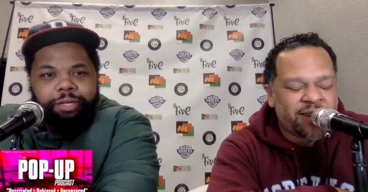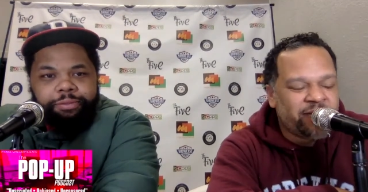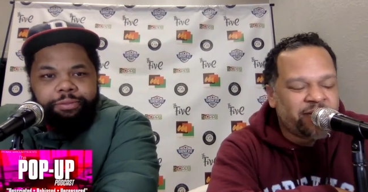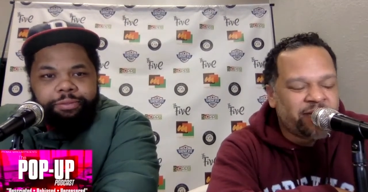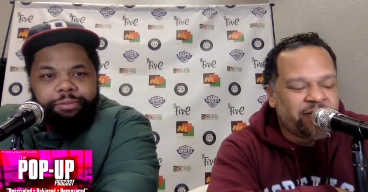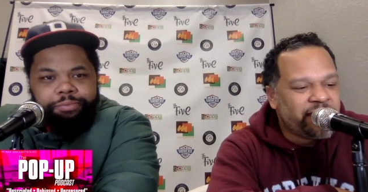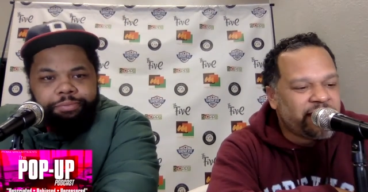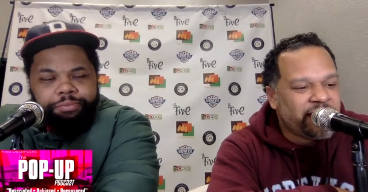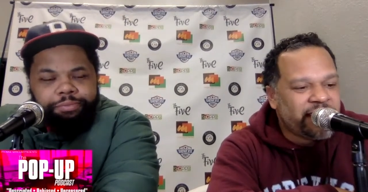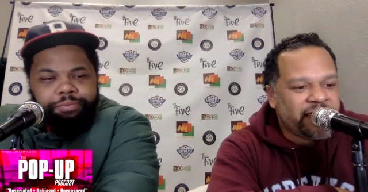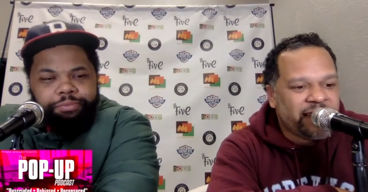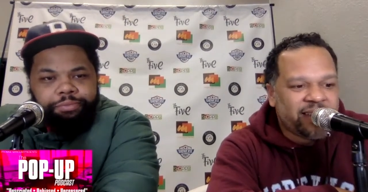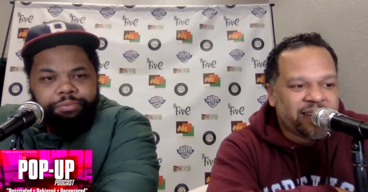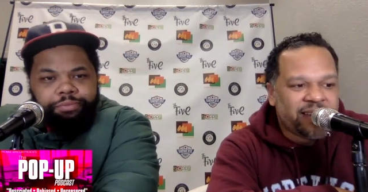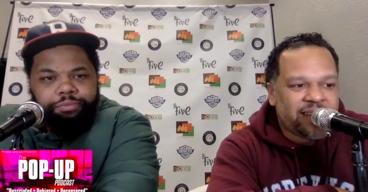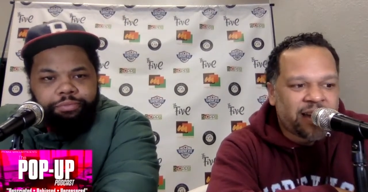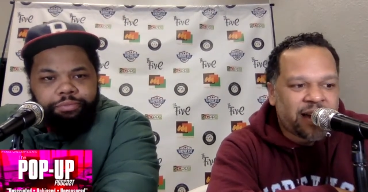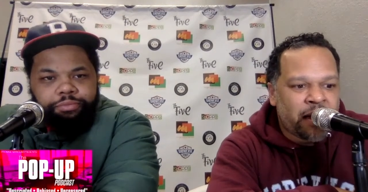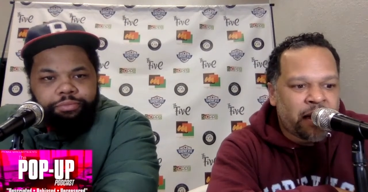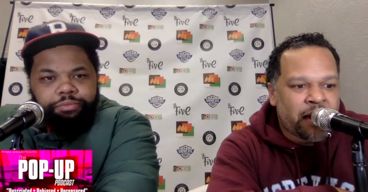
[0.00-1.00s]
Speaker 1: know,
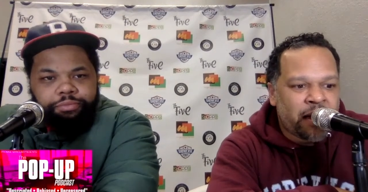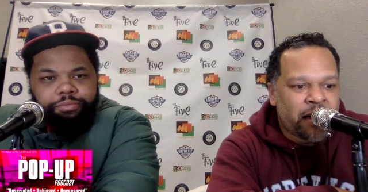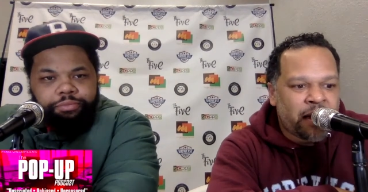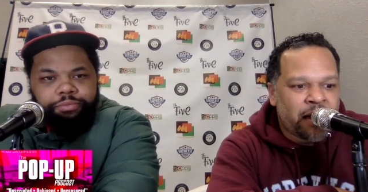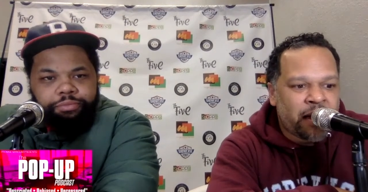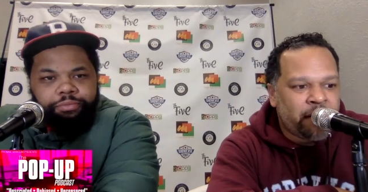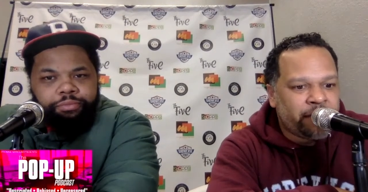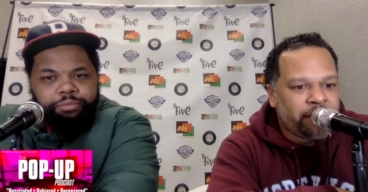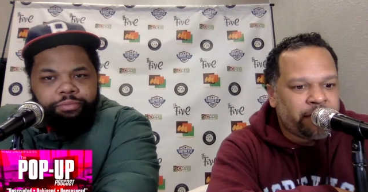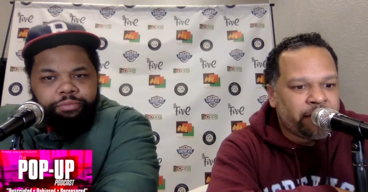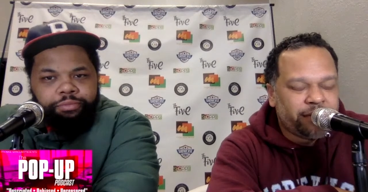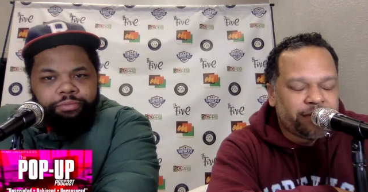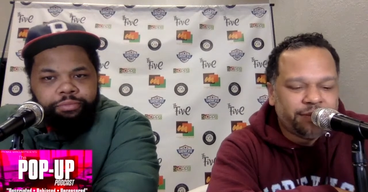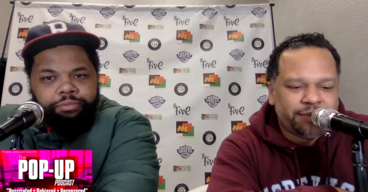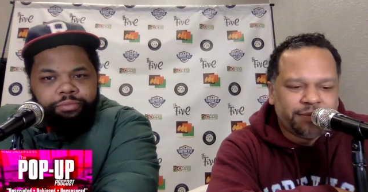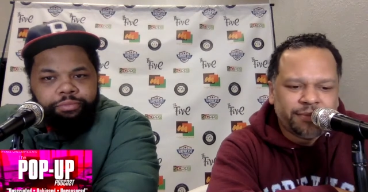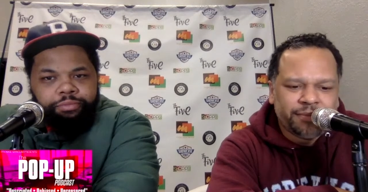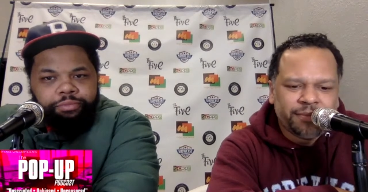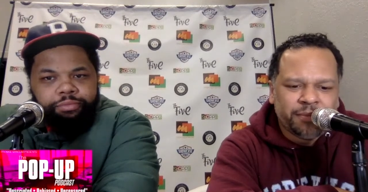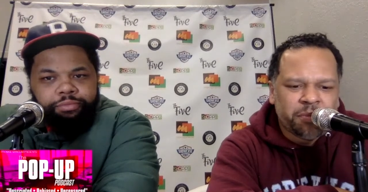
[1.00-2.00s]
um,
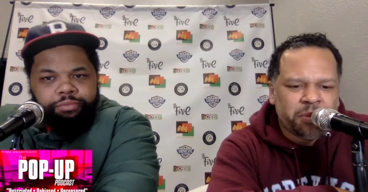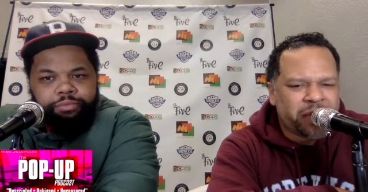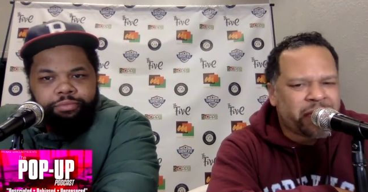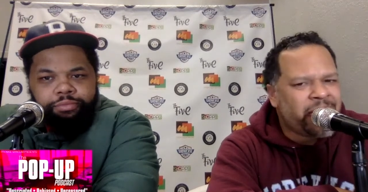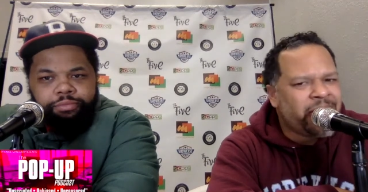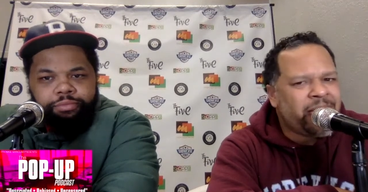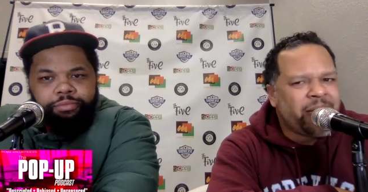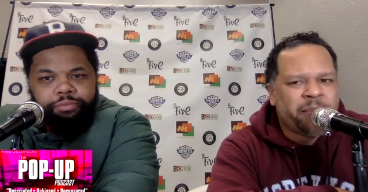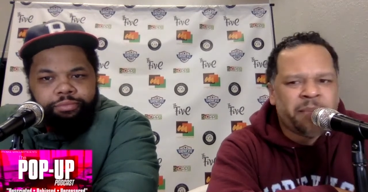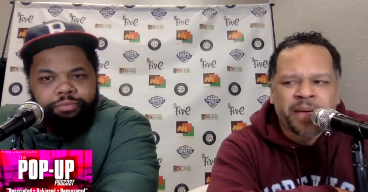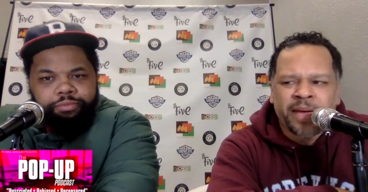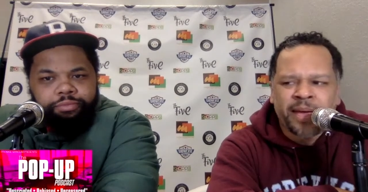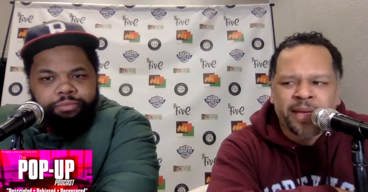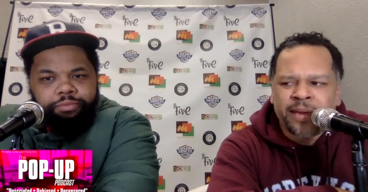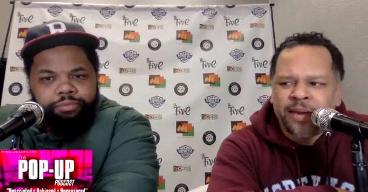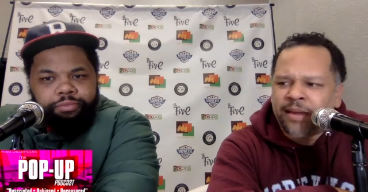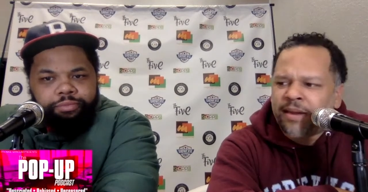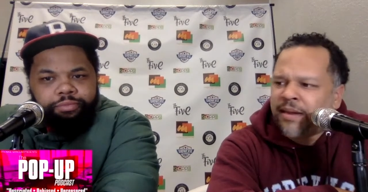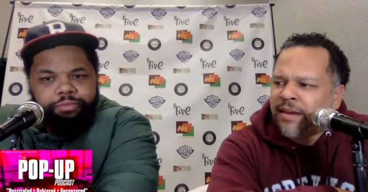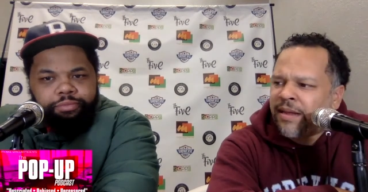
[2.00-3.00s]
but yeah,
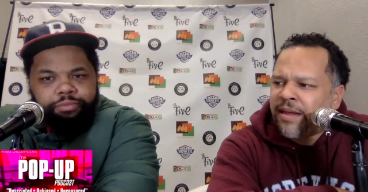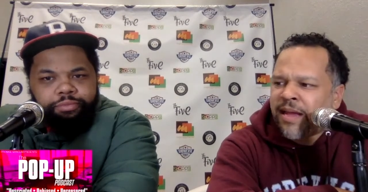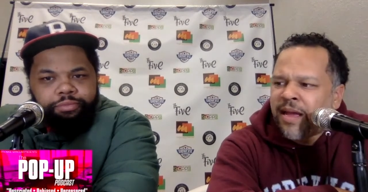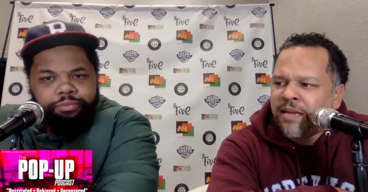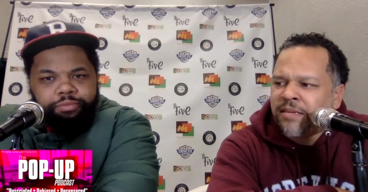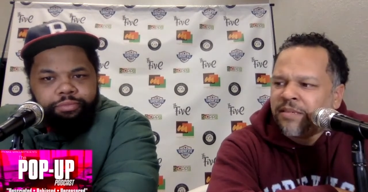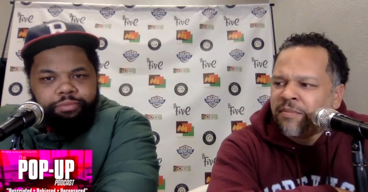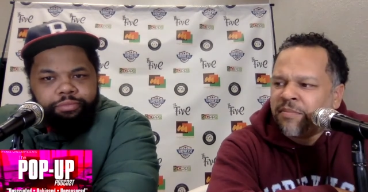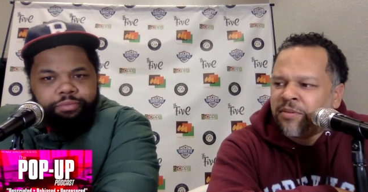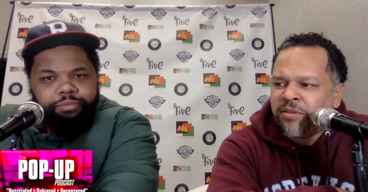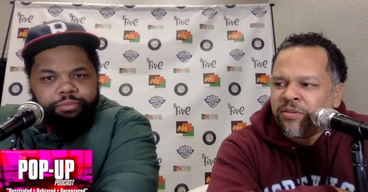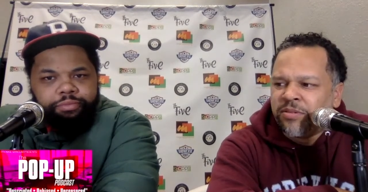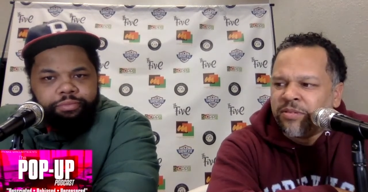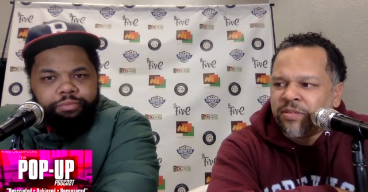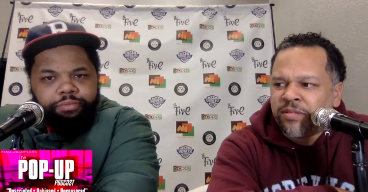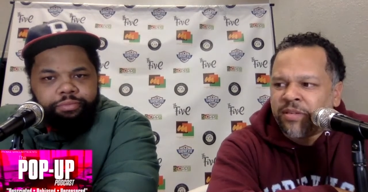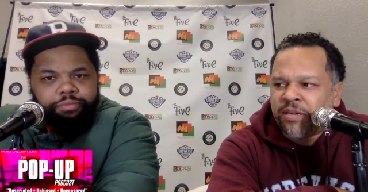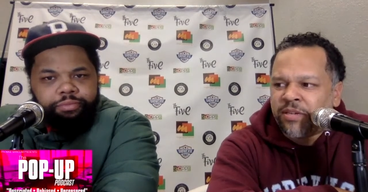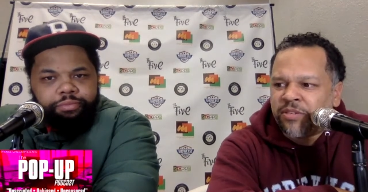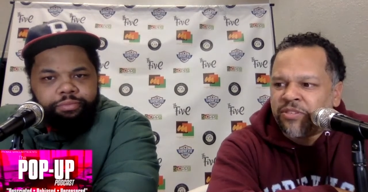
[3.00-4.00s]
man, the, the
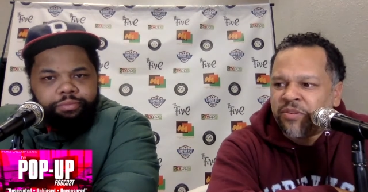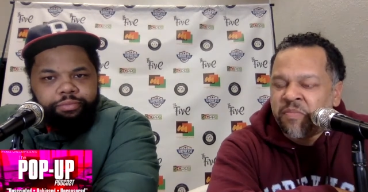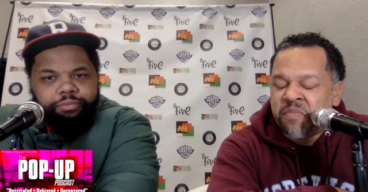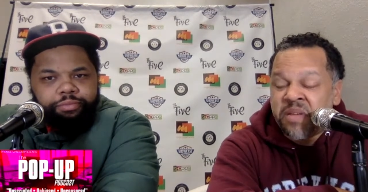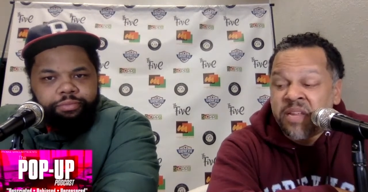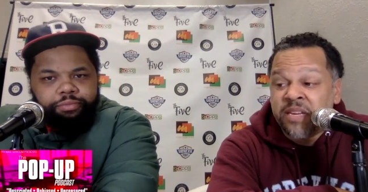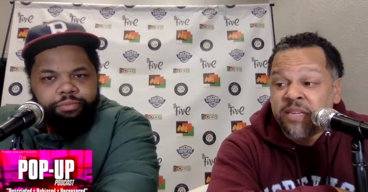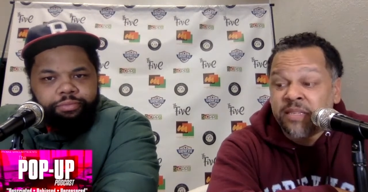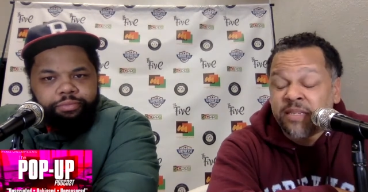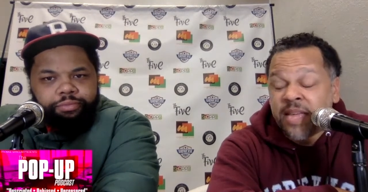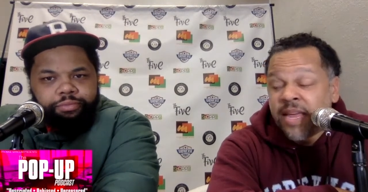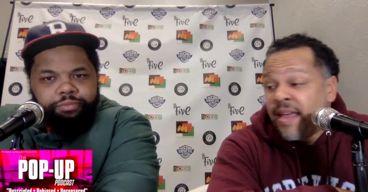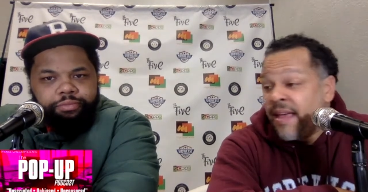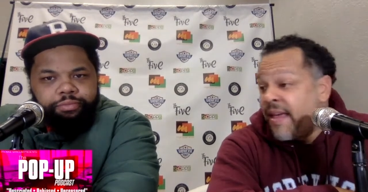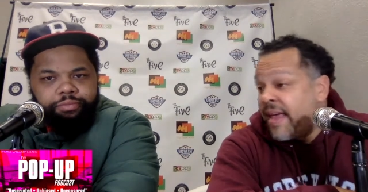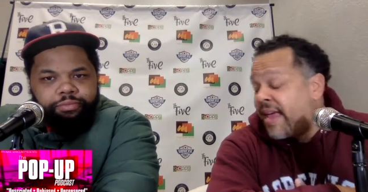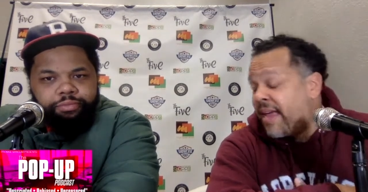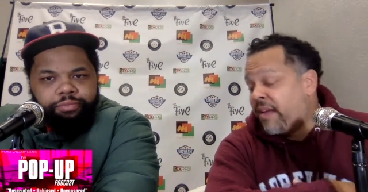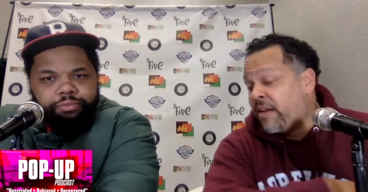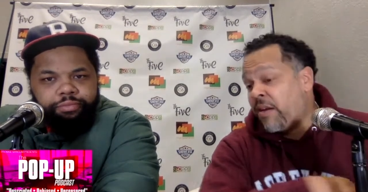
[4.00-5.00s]
contributions are tremendous,
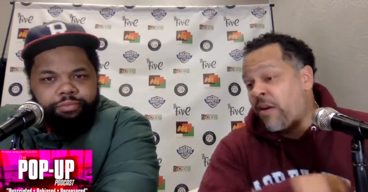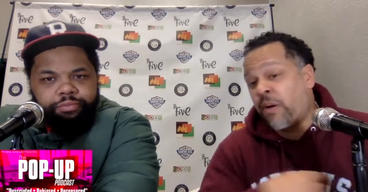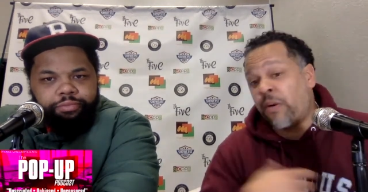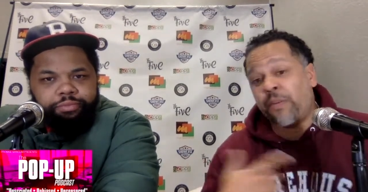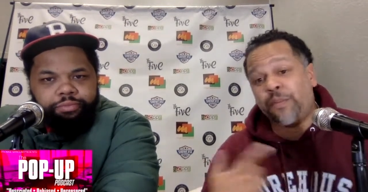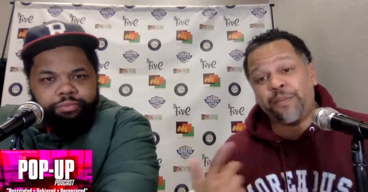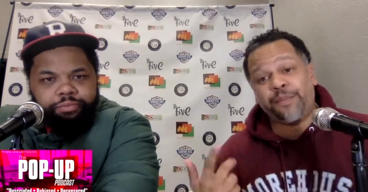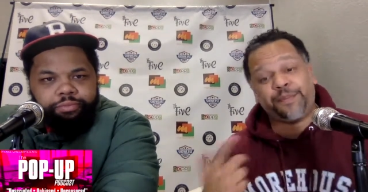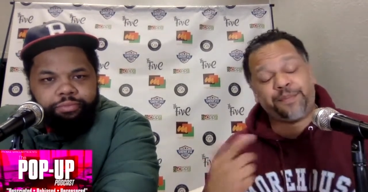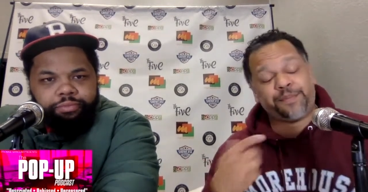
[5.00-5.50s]
and you know,